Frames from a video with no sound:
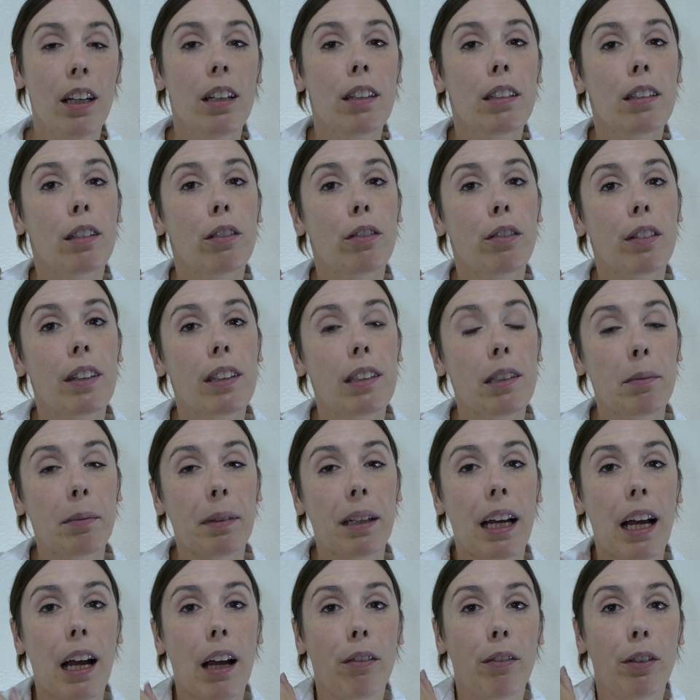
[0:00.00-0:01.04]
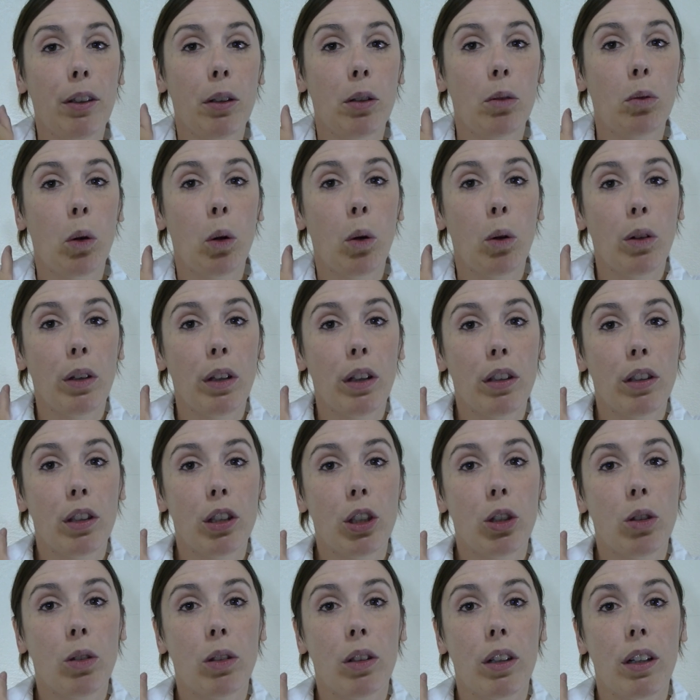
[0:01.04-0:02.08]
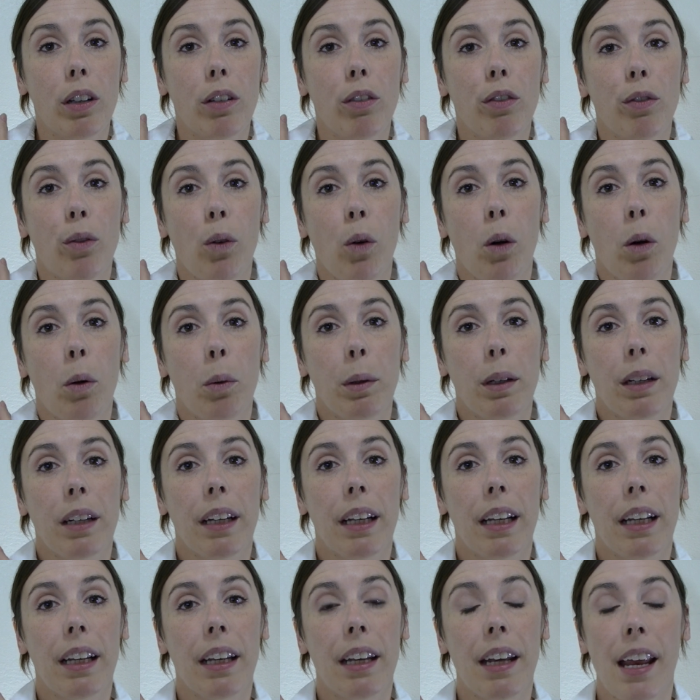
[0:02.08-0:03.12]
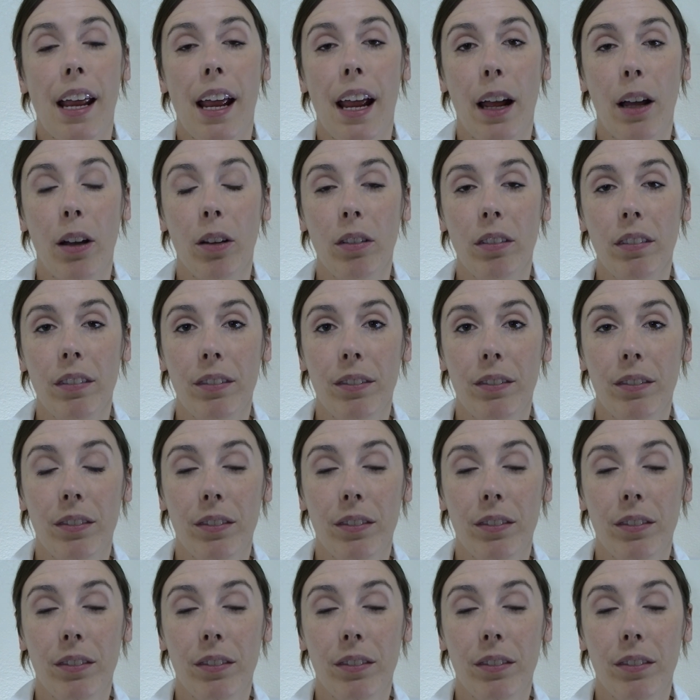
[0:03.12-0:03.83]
So first I'm going to have you roll your shoulder forward and down.